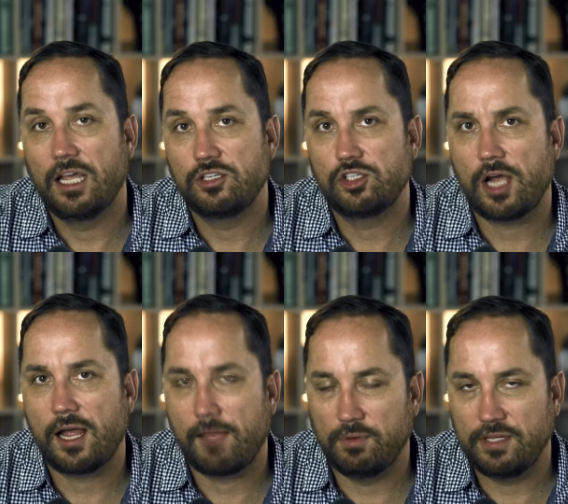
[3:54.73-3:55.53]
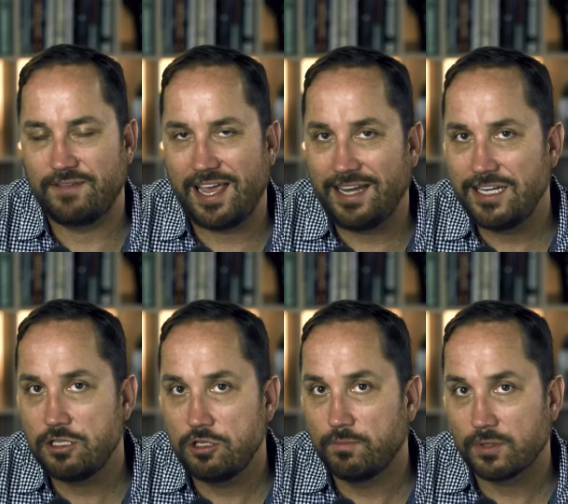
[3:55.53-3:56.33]
and shot, I believe,
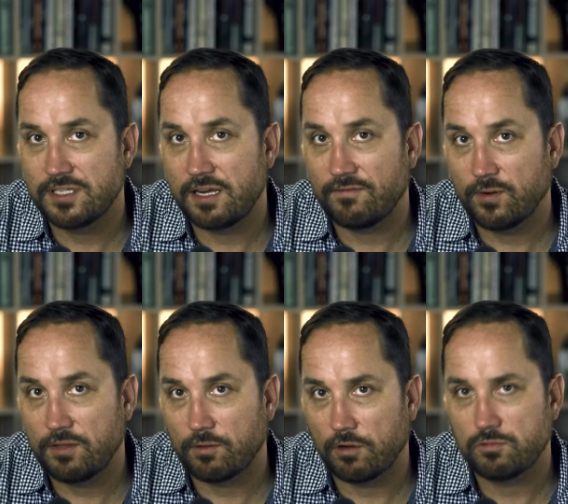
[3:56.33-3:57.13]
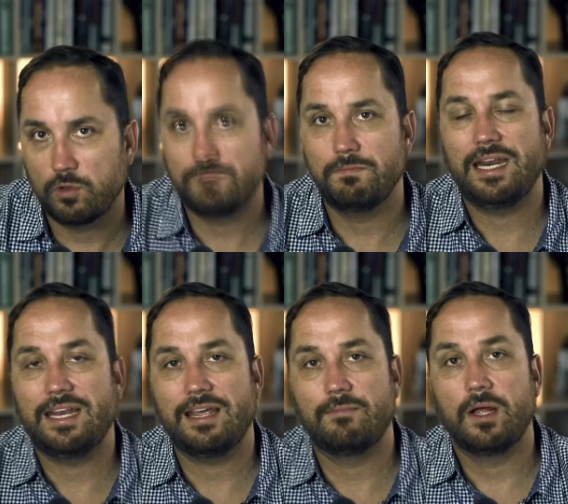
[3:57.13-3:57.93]
82% free throws, which
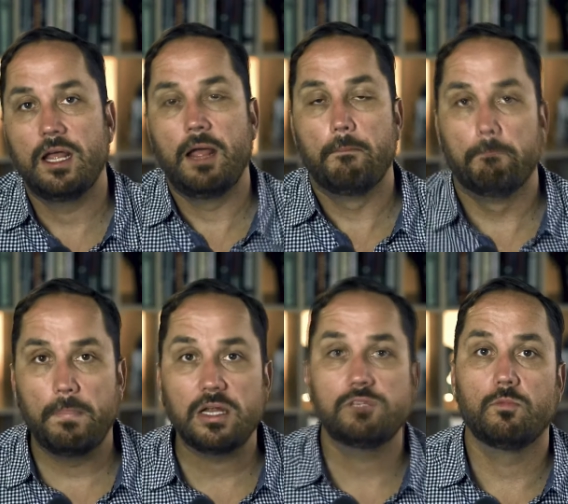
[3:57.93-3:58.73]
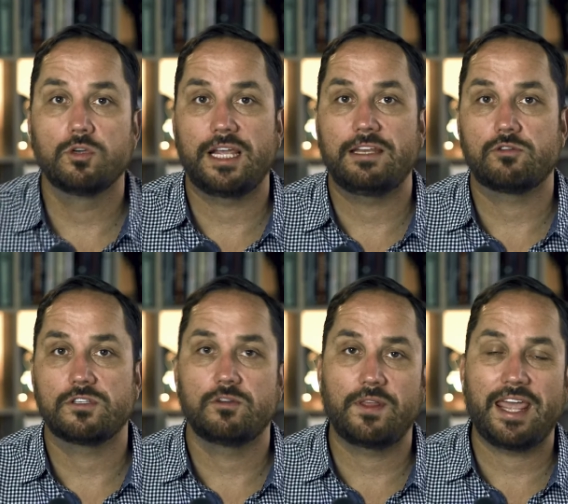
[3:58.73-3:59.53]
made him much more
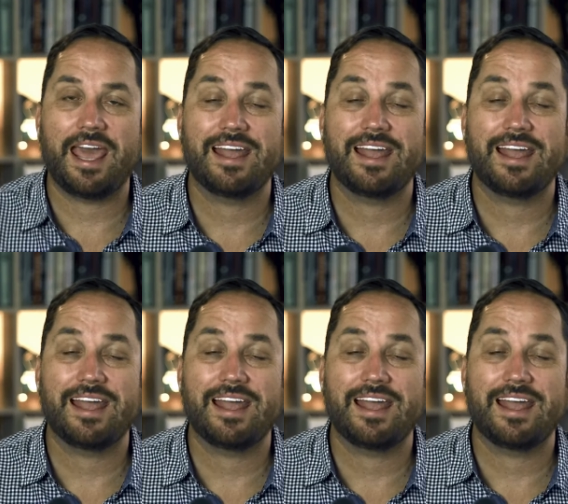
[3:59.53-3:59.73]
dangerous. So they